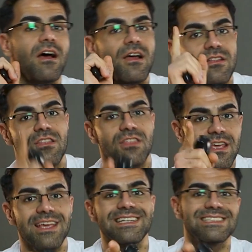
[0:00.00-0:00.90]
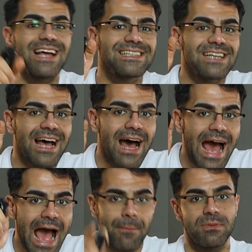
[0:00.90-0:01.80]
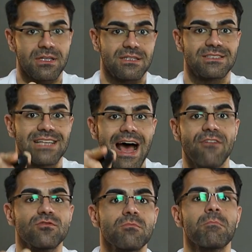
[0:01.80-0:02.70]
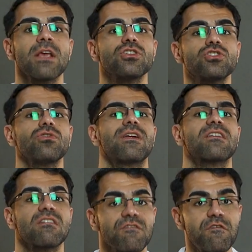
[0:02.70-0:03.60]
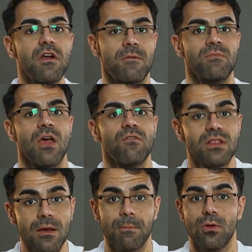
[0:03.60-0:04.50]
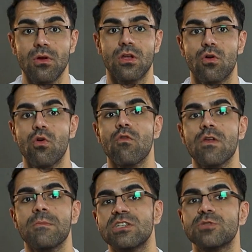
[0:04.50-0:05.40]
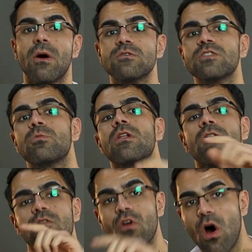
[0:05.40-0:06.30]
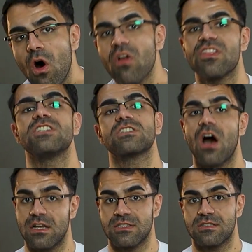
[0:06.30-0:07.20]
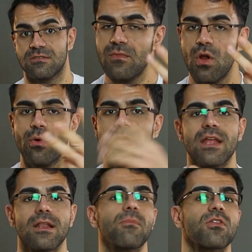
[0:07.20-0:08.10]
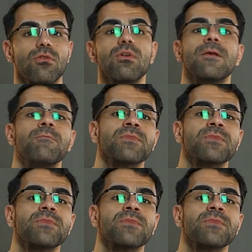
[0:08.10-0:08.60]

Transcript: The thing is that applicants have to make sure and confirm with the employer who will be responsible for all these costs. Okay, number 3.